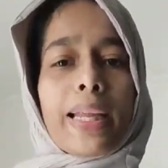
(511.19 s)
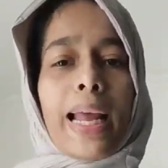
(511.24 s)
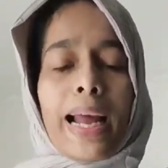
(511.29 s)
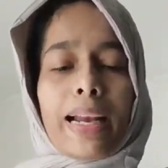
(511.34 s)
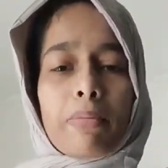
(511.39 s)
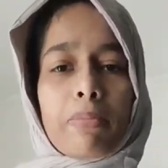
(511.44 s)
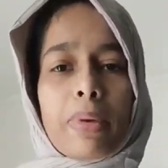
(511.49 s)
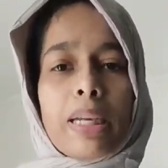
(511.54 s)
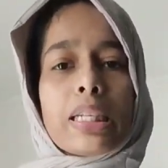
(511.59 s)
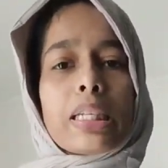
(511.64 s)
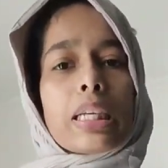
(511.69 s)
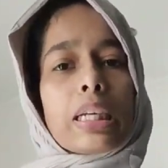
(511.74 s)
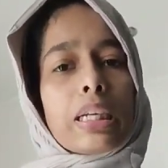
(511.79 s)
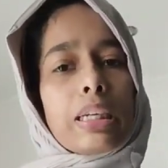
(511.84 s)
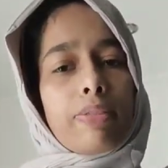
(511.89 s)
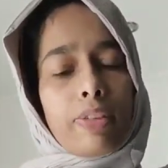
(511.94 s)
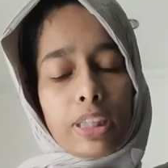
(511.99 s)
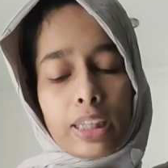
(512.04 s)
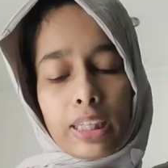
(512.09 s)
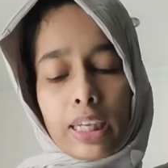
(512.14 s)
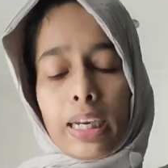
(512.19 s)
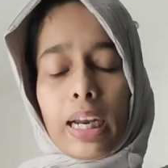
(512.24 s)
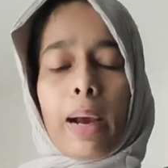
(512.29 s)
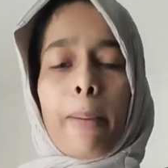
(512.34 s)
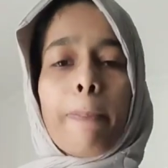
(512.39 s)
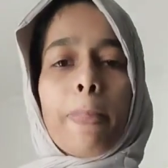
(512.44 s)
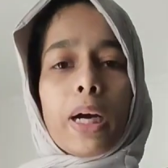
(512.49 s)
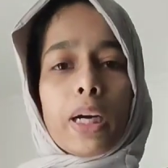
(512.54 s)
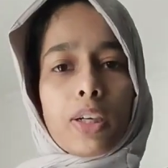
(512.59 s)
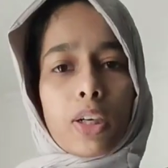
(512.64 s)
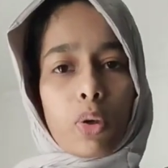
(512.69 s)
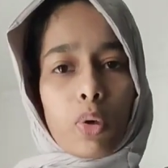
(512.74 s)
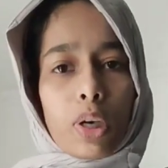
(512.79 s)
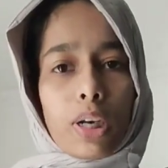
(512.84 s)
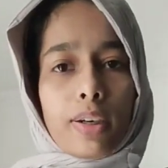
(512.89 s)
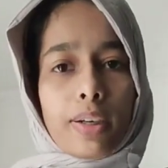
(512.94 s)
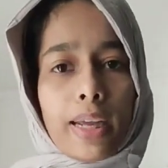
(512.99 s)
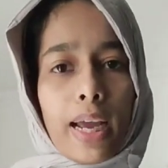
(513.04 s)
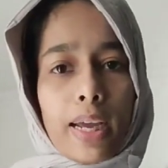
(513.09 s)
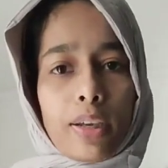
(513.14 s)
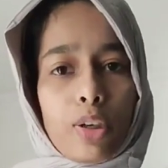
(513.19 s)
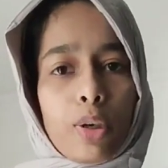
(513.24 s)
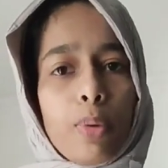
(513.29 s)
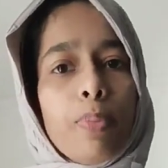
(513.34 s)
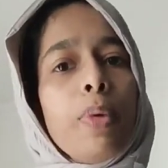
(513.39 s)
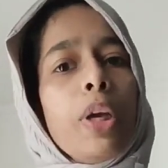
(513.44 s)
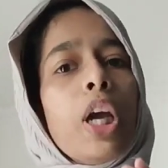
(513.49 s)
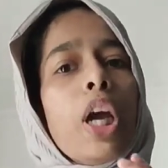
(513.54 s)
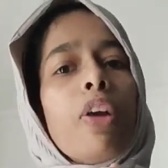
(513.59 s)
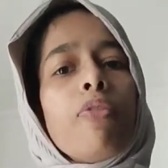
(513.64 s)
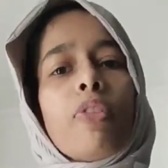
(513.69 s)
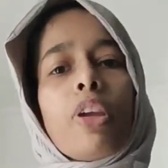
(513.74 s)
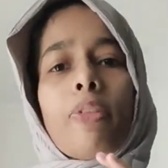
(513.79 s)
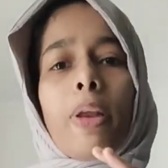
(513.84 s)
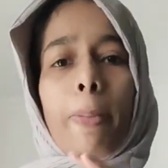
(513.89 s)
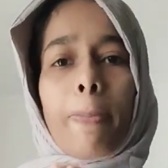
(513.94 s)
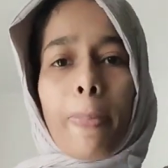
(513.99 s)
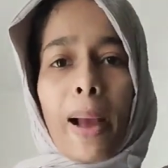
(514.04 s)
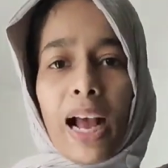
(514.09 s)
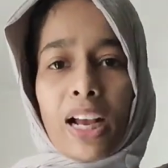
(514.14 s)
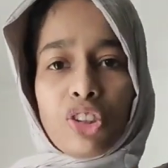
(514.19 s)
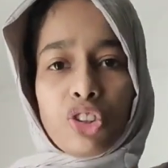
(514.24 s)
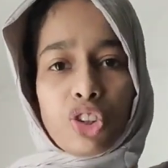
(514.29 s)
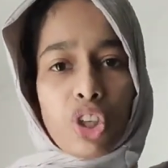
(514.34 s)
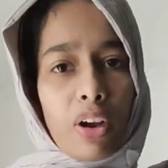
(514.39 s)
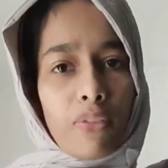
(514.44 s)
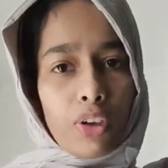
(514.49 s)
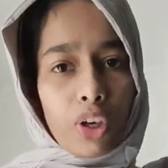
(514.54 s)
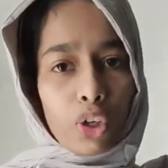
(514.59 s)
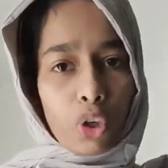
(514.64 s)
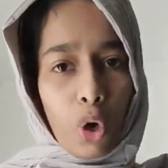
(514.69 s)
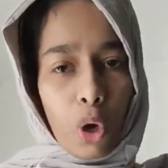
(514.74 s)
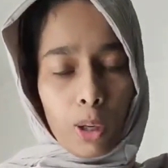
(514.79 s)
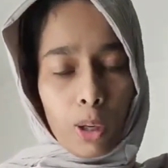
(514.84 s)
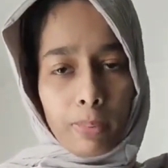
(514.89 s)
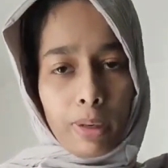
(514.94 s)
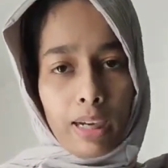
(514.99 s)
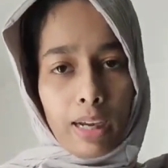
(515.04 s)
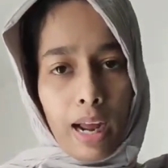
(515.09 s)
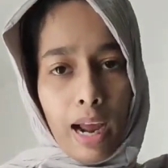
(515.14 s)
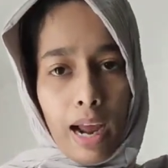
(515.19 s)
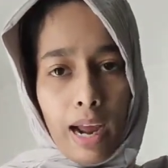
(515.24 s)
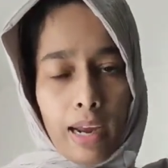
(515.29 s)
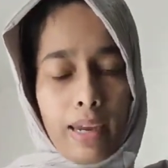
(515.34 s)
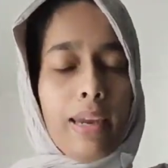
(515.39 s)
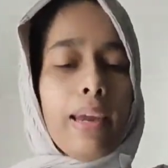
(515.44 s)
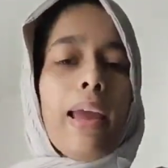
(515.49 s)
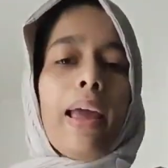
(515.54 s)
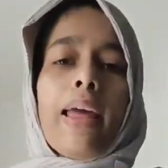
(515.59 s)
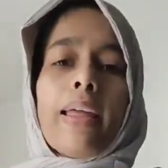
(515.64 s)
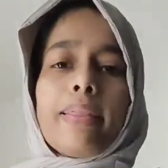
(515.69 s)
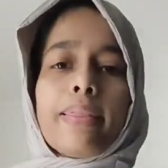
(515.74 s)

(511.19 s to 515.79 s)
That means within a particular time we will patch our normal eye.